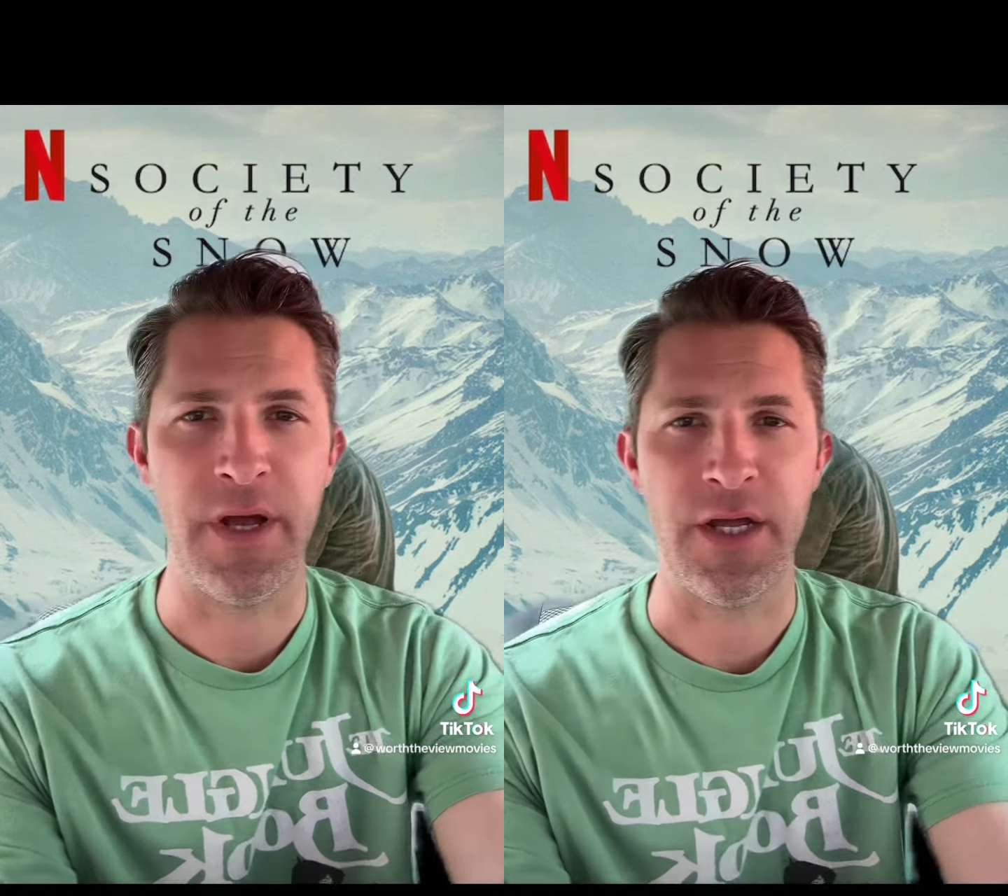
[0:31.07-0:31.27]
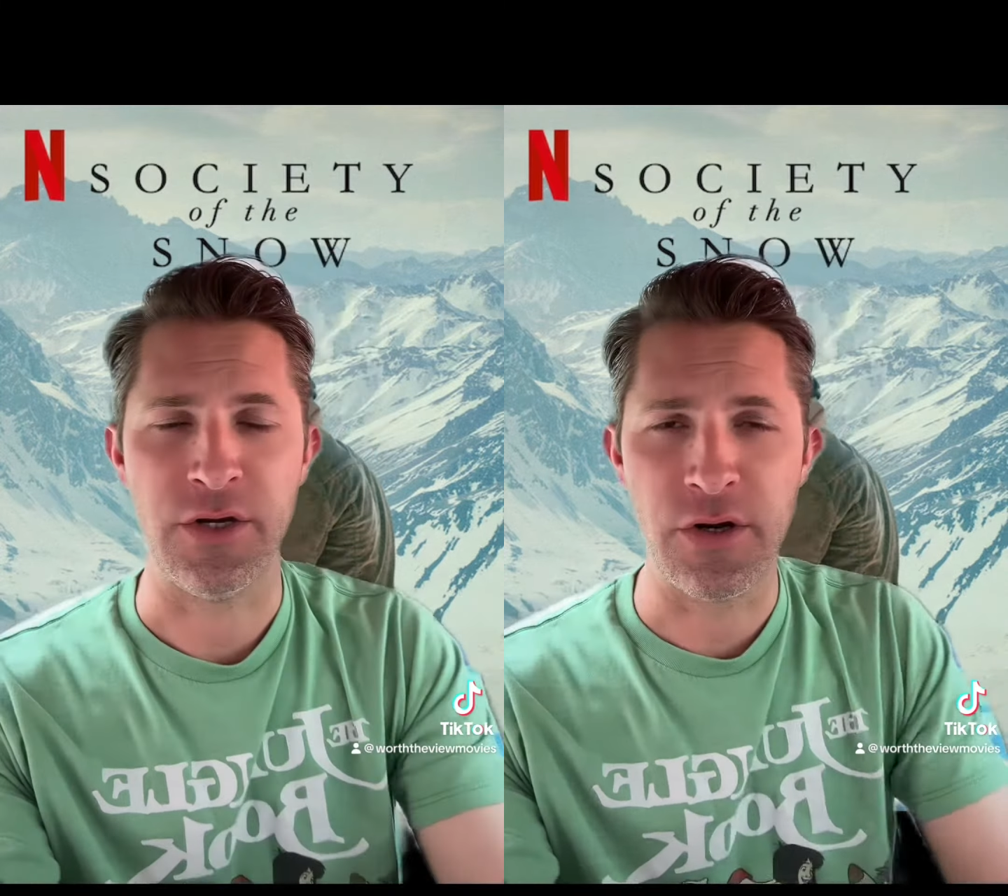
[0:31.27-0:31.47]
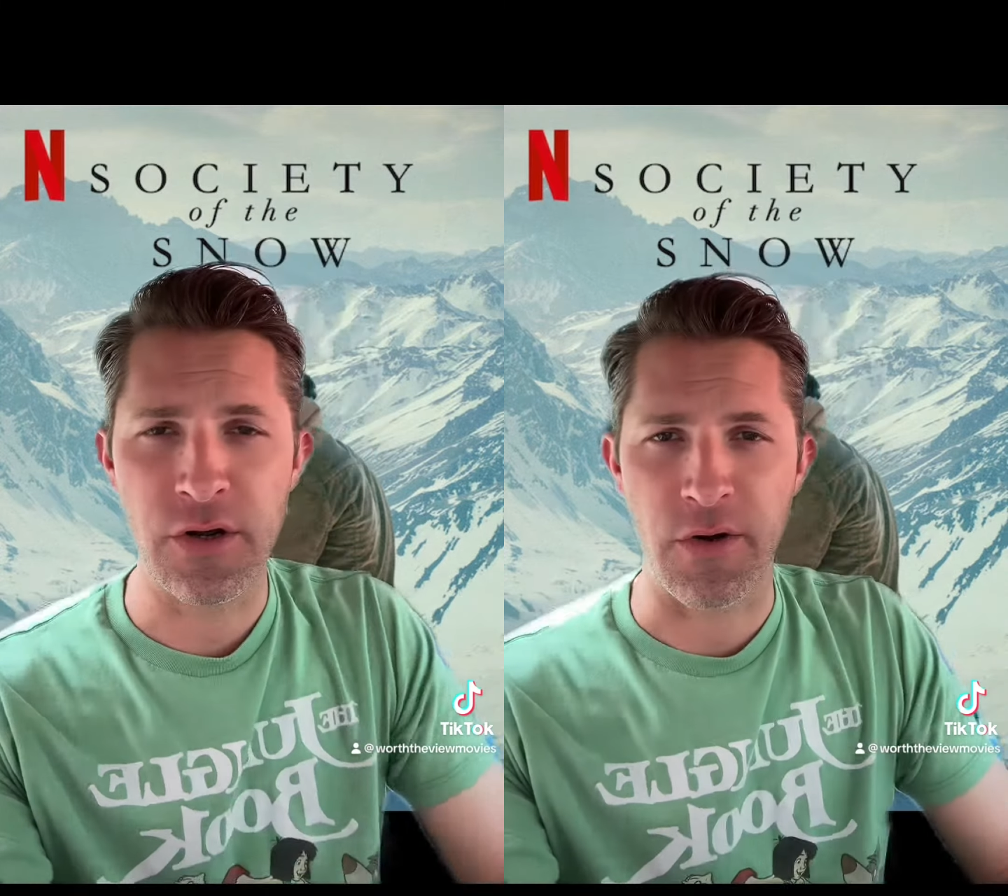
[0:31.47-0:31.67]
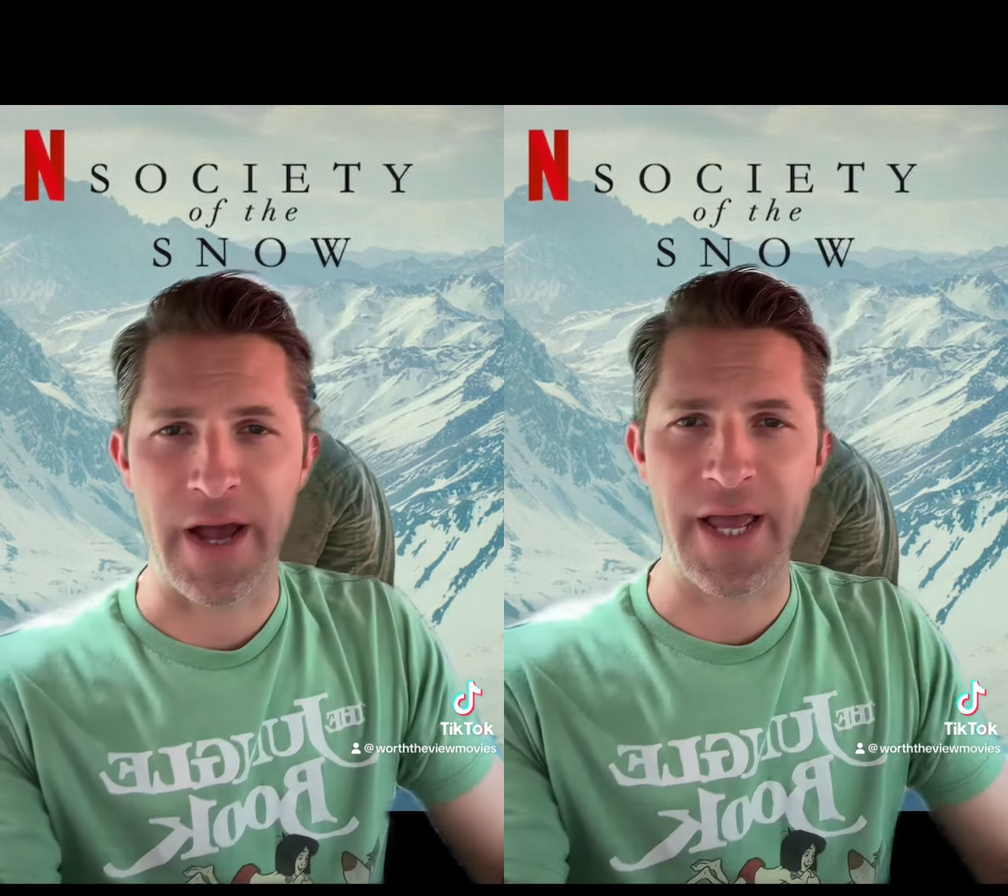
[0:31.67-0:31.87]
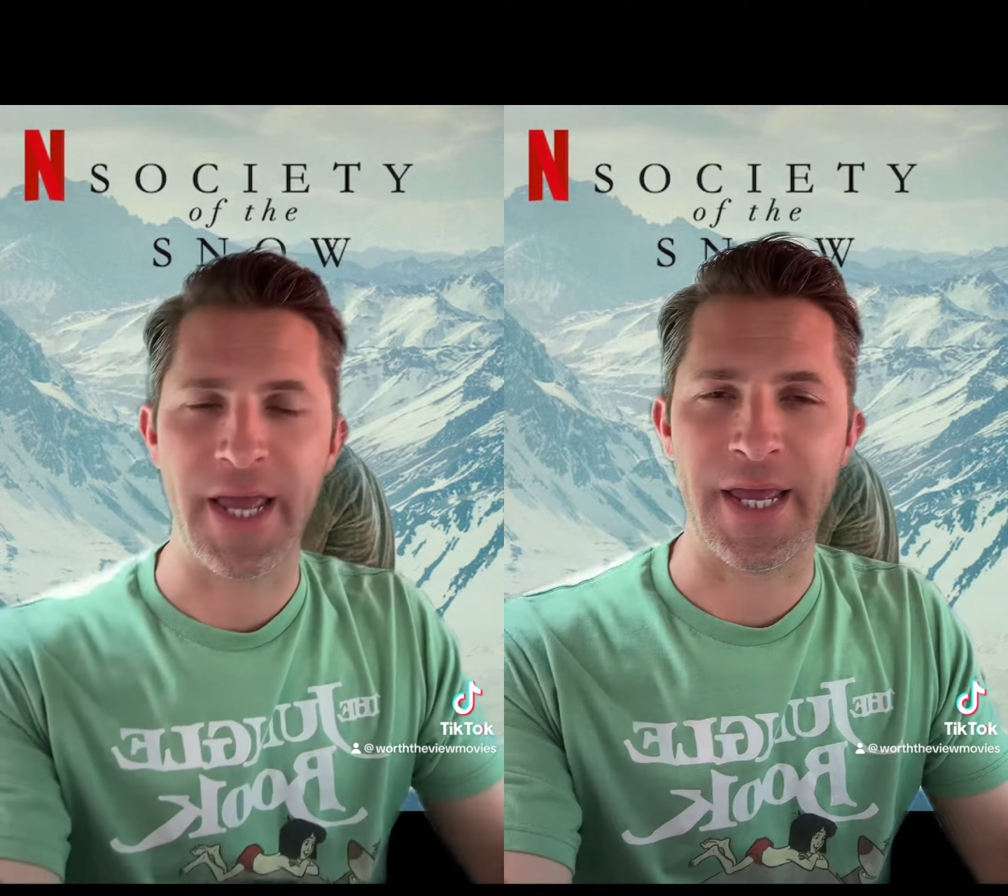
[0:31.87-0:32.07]

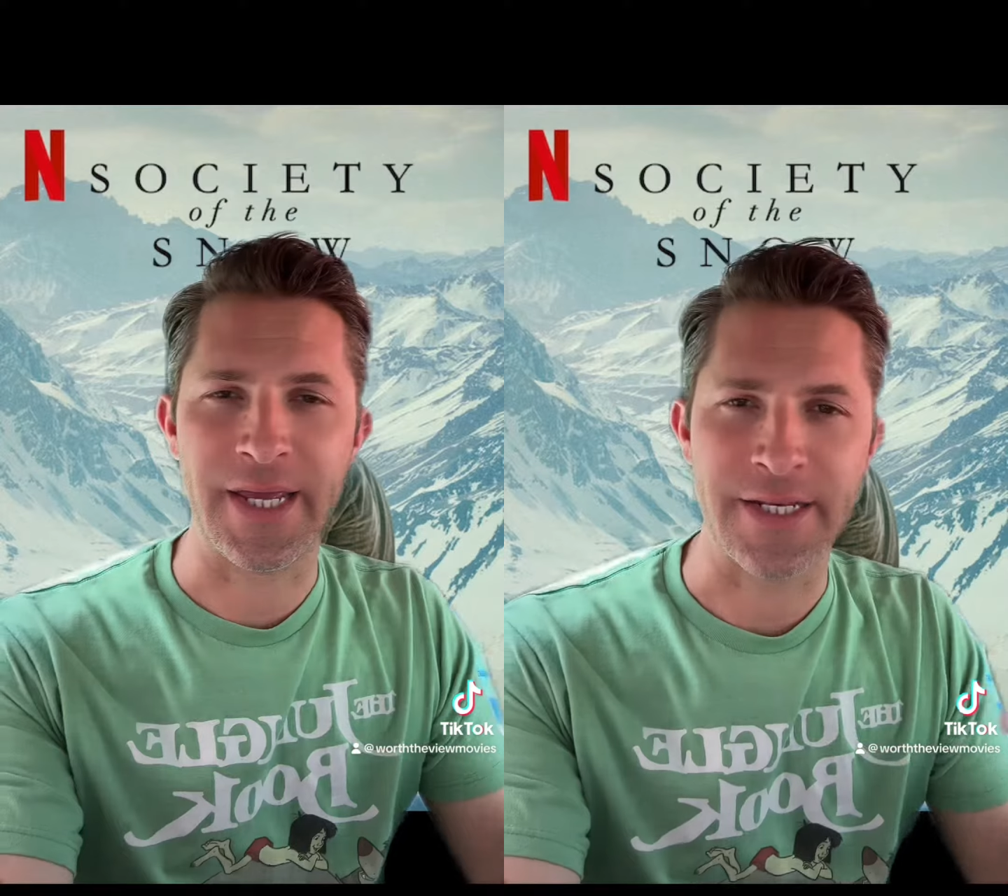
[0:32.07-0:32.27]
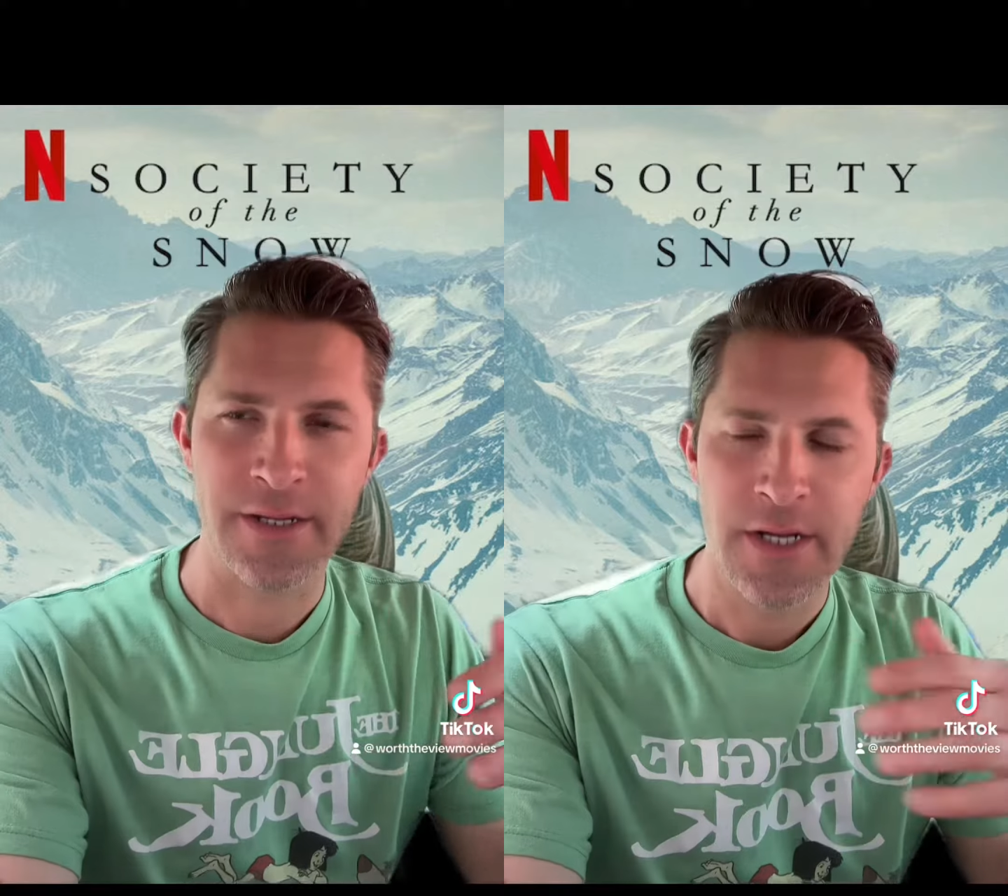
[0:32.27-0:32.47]
Uruguay, and